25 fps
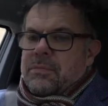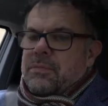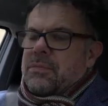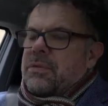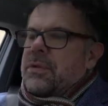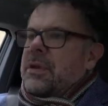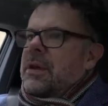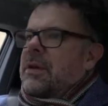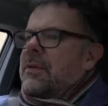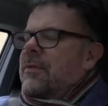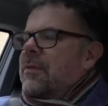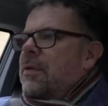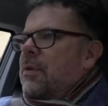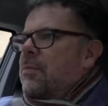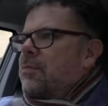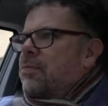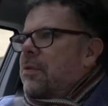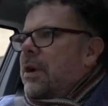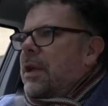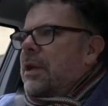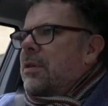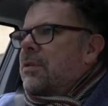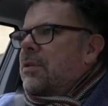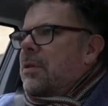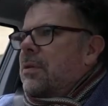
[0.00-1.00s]
So if you
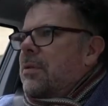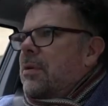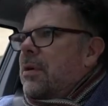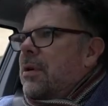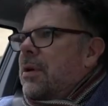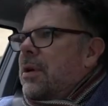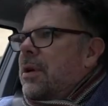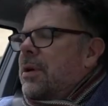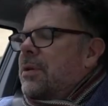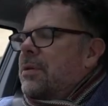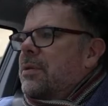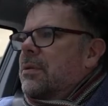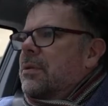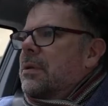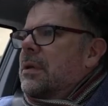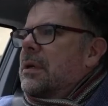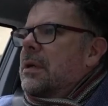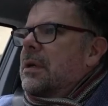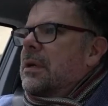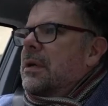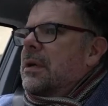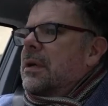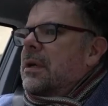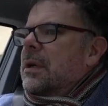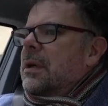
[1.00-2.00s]
brake too hard
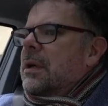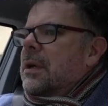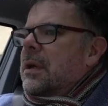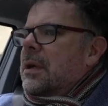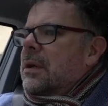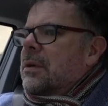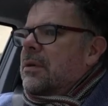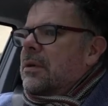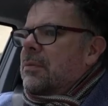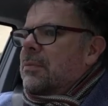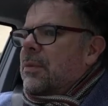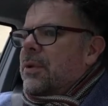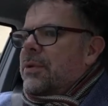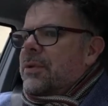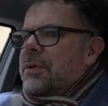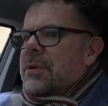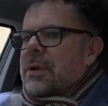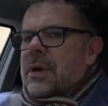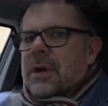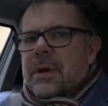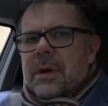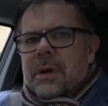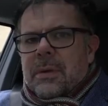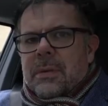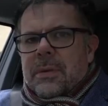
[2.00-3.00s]
on a modern
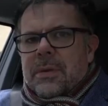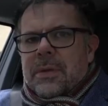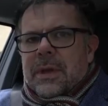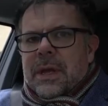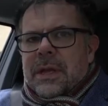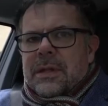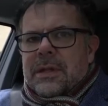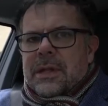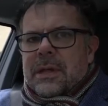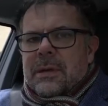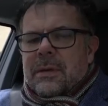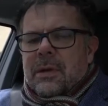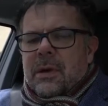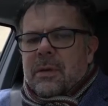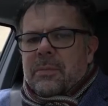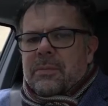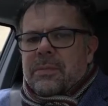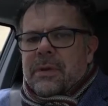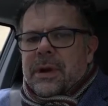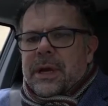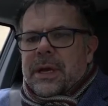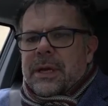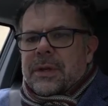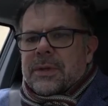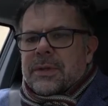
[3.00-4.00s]
car with anti-lock
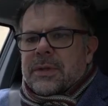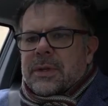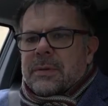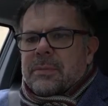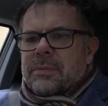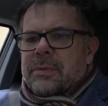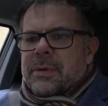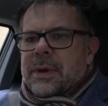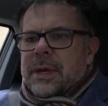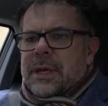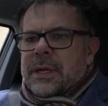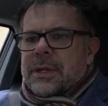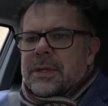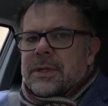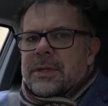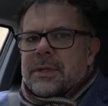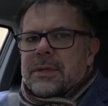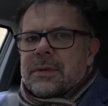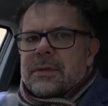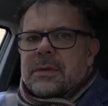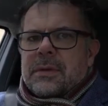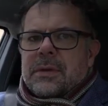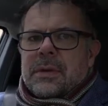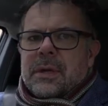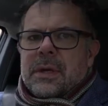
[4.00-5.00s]
brakes, the
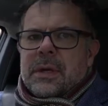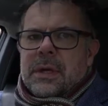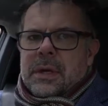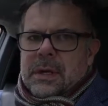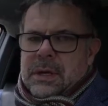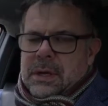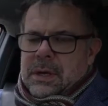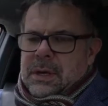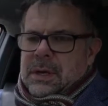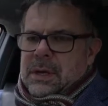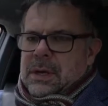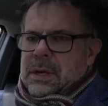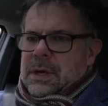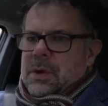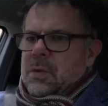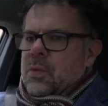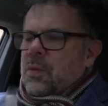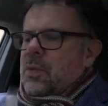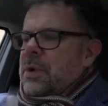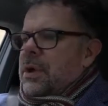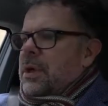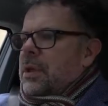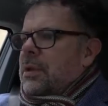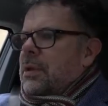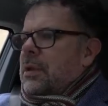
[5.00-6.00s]
brakes
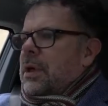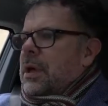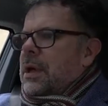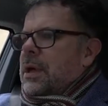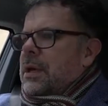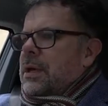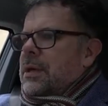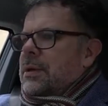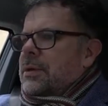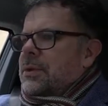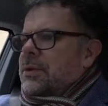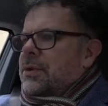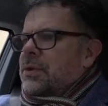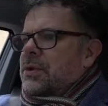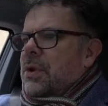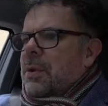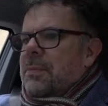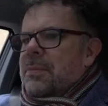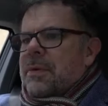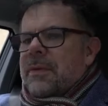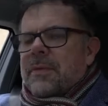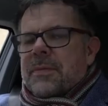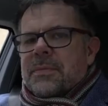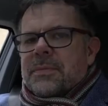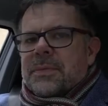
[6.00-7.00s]
will
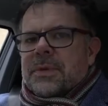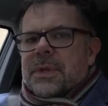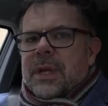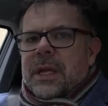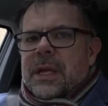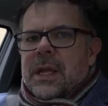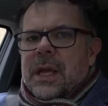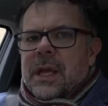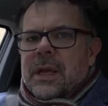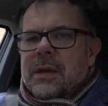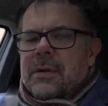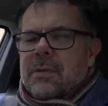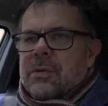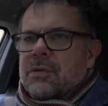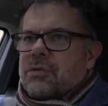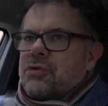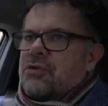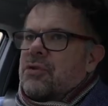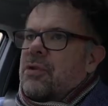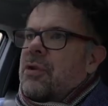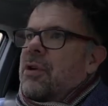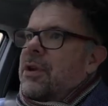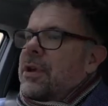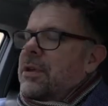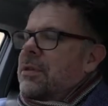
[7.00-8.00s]
stop you from skidding, or
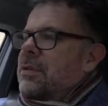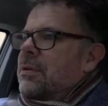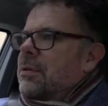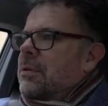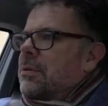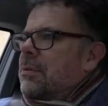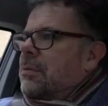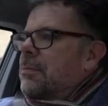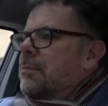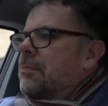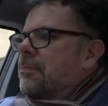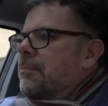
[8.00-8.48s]
try to.